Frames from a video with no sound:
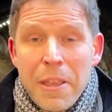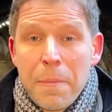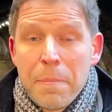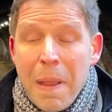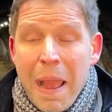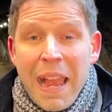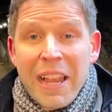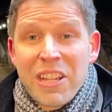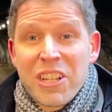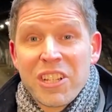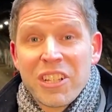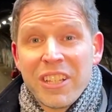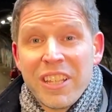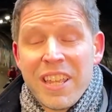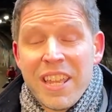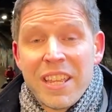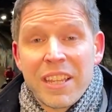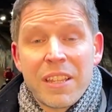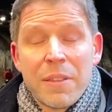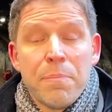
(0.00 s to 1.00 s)
but
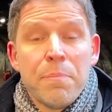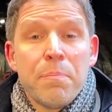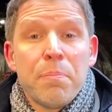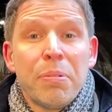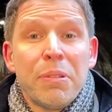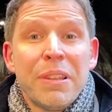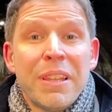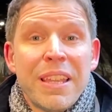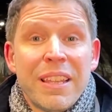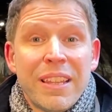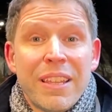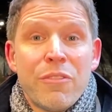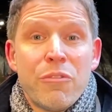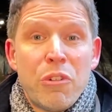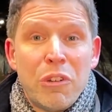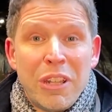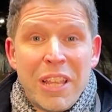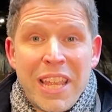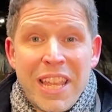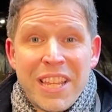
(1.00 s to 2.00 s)
actually it completely
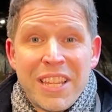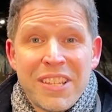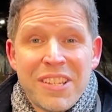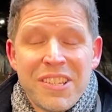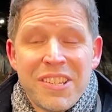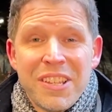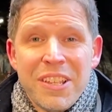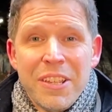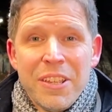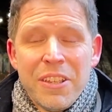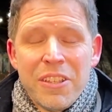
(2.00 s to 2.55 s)
relates